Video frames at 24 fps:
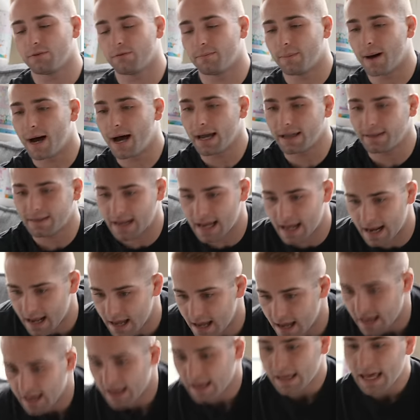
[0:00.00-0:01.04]
of mind that,
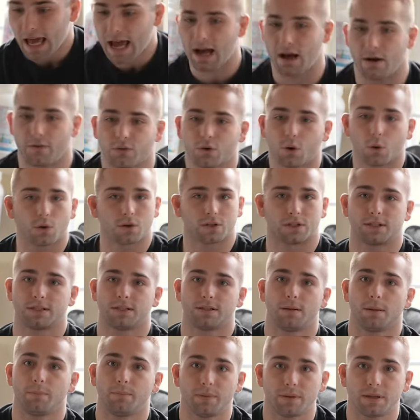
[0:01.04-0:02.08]
yeah, of course,
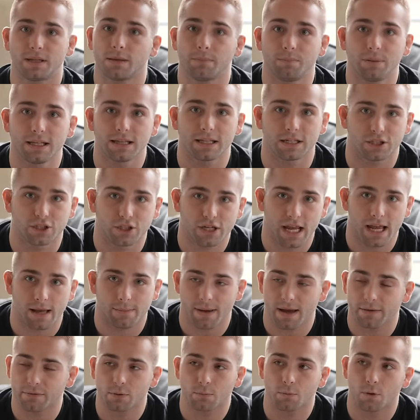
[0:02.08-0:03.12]
to be the
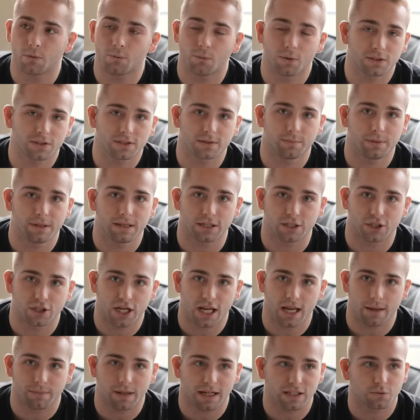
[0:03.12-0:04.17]
champ, everyone wants to be the
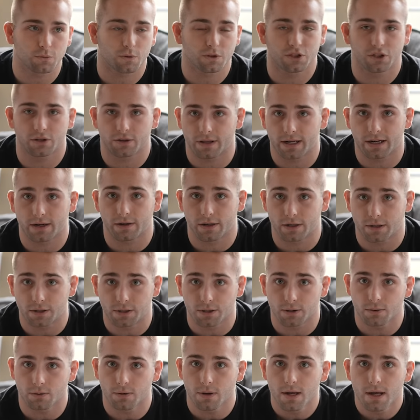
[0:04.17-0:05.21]
champ. That's what you're there to
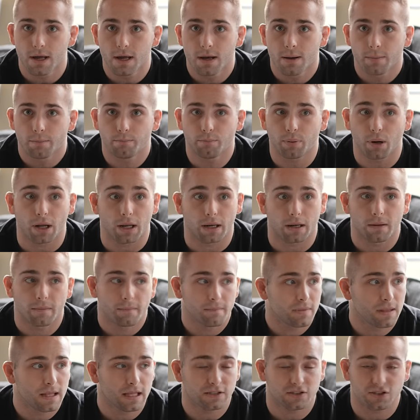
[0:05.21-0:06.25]
do.
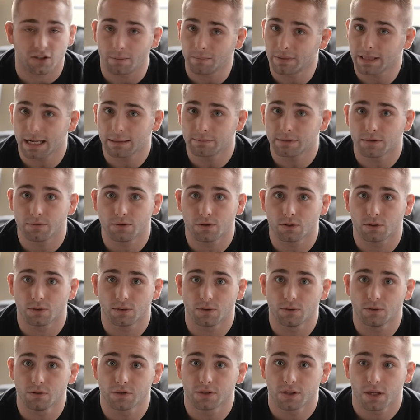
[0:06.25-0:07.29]
But sometimes if you
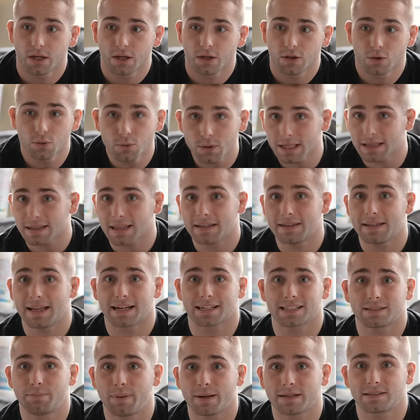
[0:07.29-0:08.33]
lose, you get the
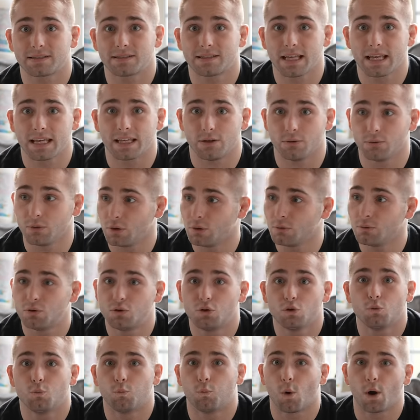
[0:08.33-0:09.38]
next best thing. You
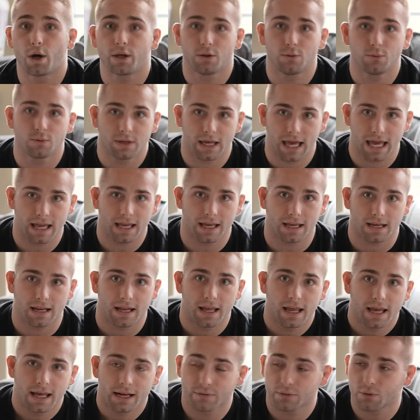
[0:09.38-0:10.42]
do what you can.
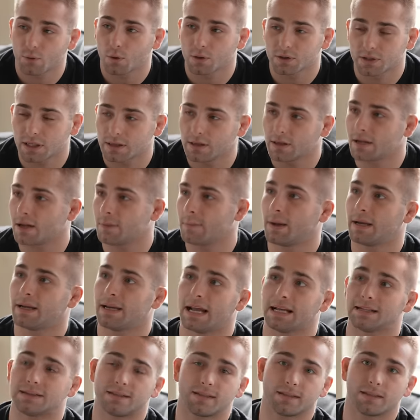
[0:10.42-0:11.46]
And of course, I look at my
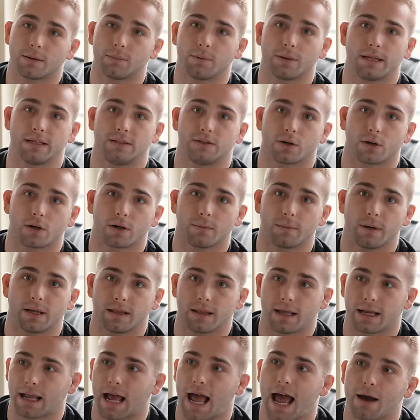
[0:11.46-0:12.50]
NCAA tournament.
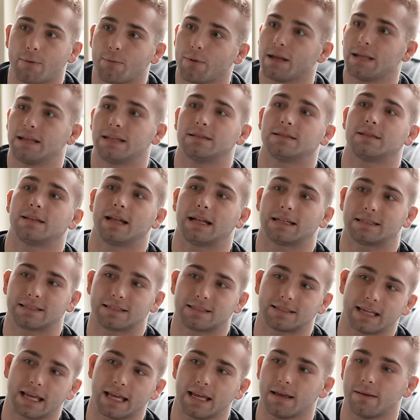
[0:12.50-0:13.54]
Like I went into that
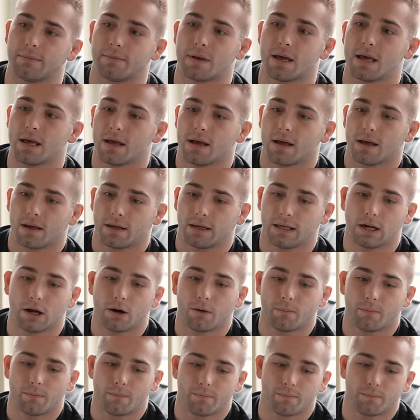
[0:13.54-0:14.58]
same, you
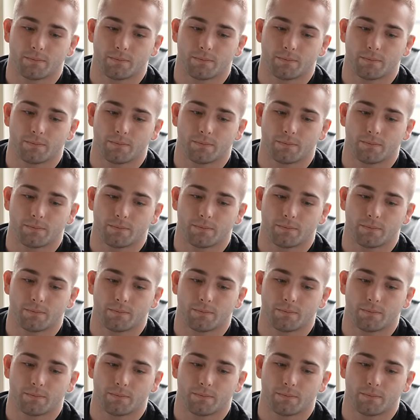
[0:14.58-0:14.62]
know,